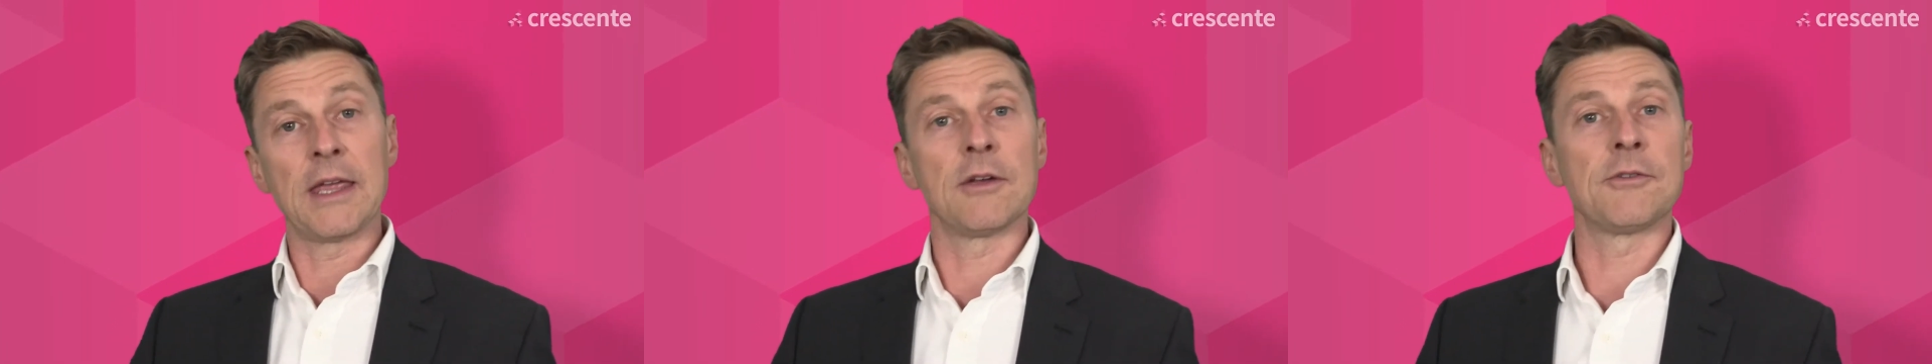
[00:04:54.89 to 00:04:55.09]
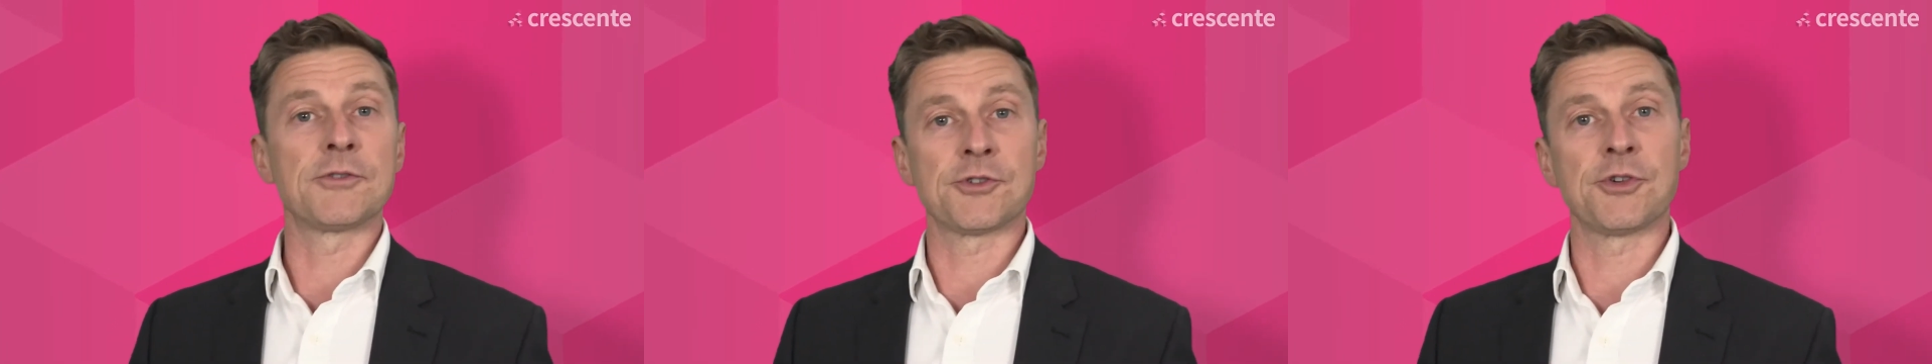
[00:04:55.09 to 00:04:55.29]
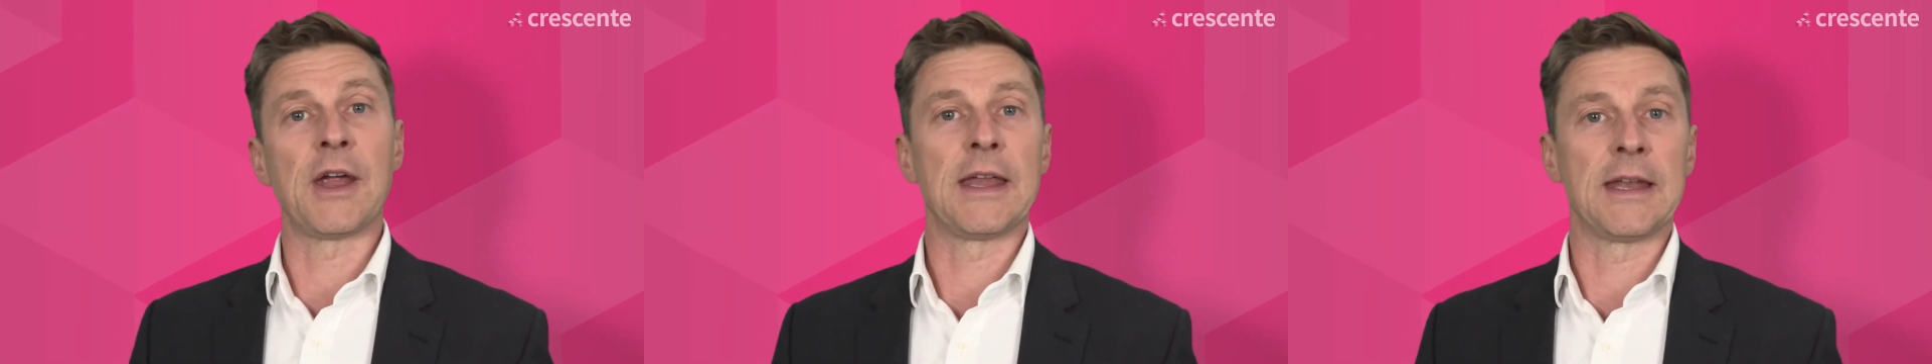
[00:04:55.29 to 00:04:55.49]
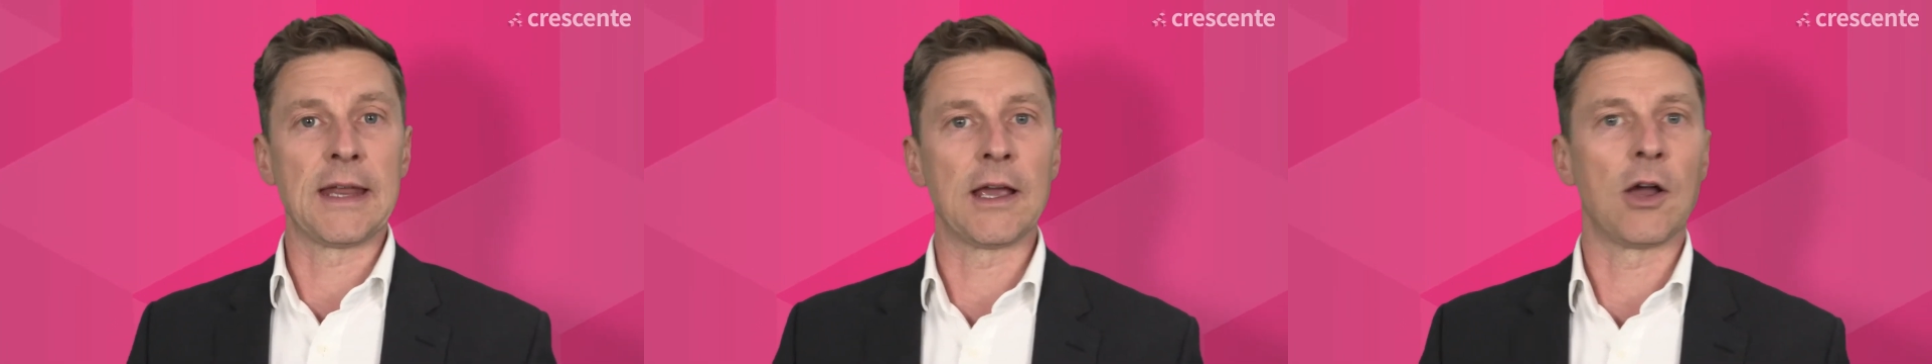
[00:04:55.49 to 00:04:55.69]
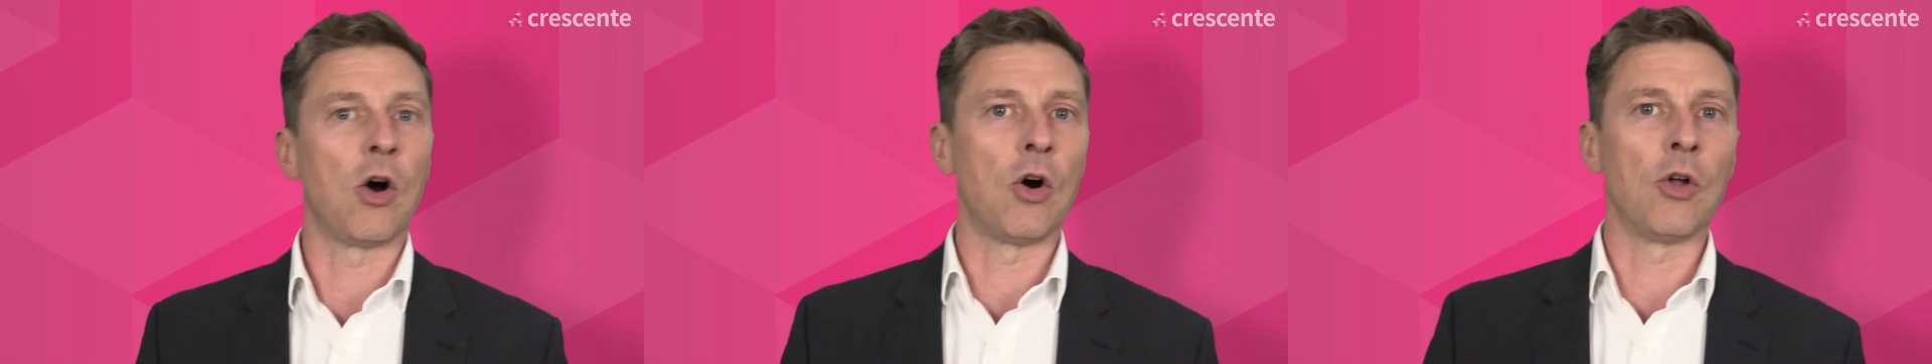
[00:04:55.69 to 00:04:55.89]
of
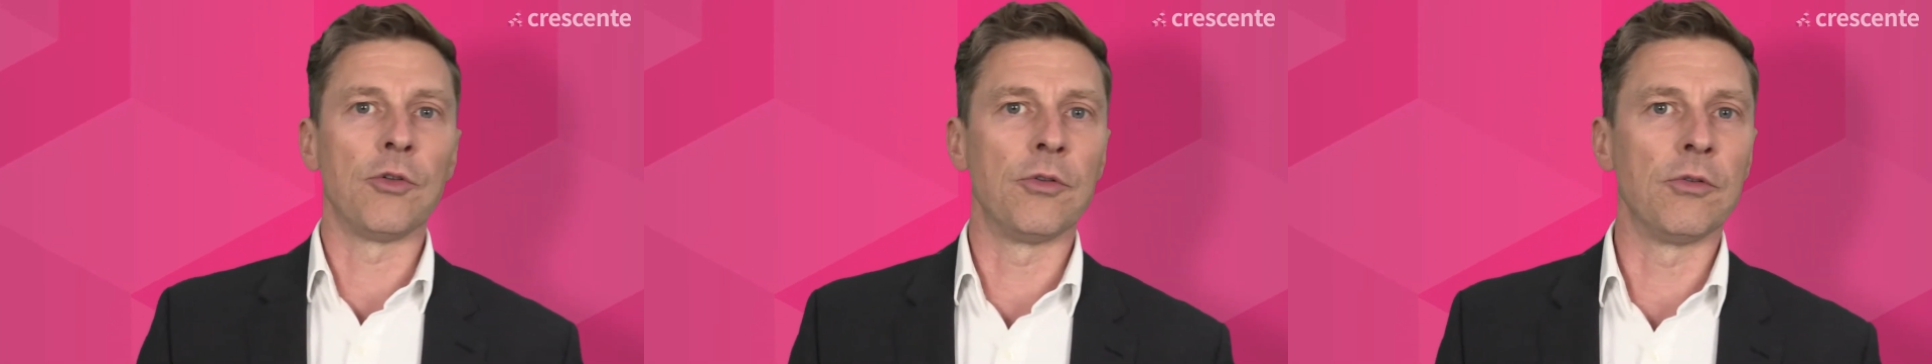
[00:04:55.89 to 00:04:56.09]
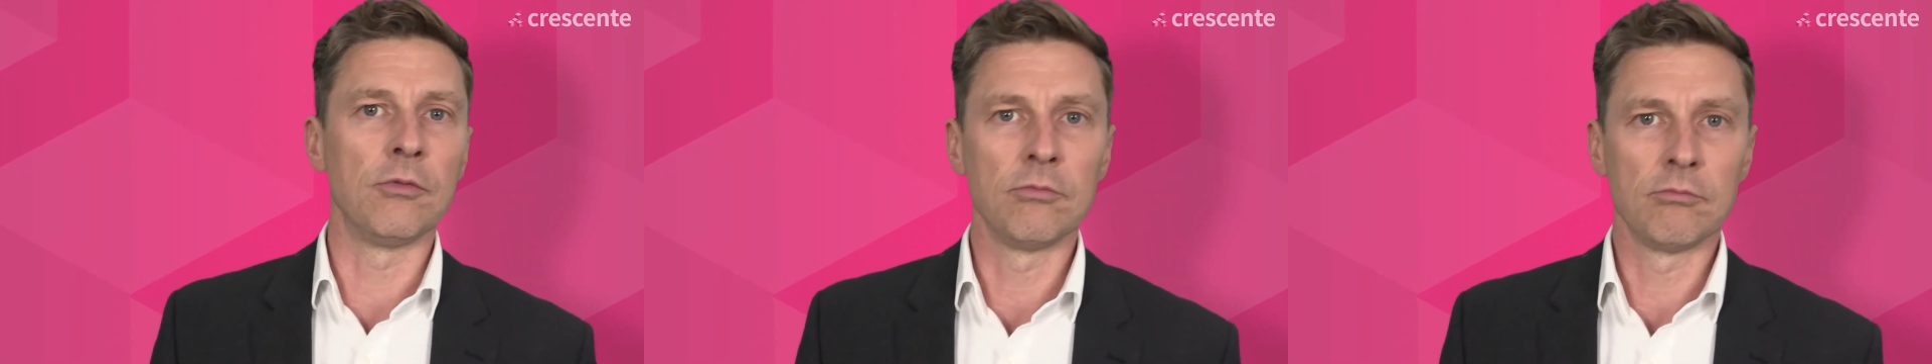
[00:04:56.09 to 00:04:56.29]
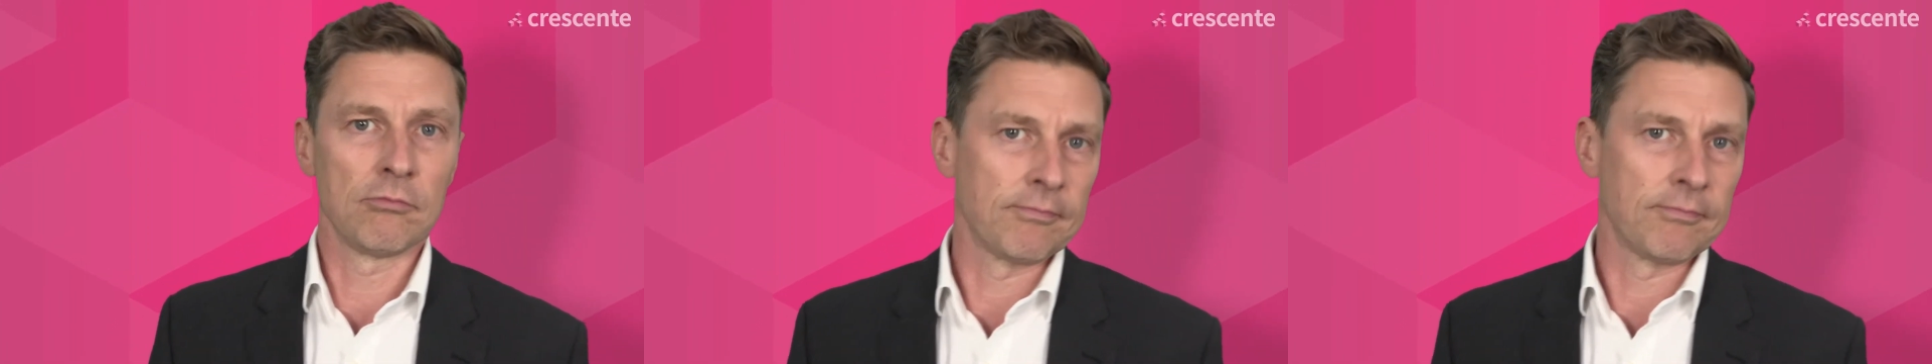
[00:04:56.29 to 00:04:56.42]
training on